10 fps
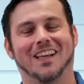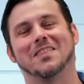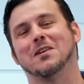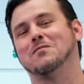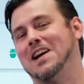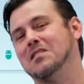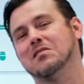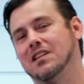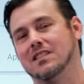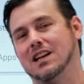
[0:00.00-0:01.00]
The final
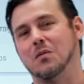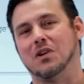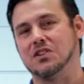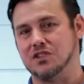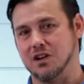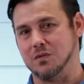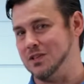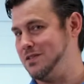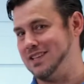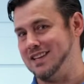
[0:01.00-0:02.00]
thing that I want to share with
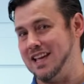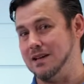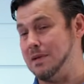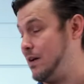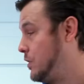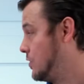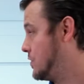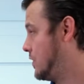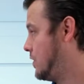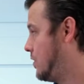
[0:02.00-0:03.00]
you today about your
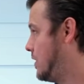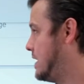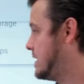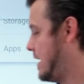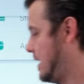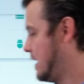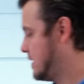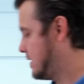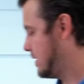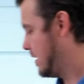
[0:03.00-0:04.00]
security
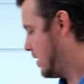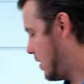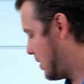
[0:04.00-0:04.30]
settings are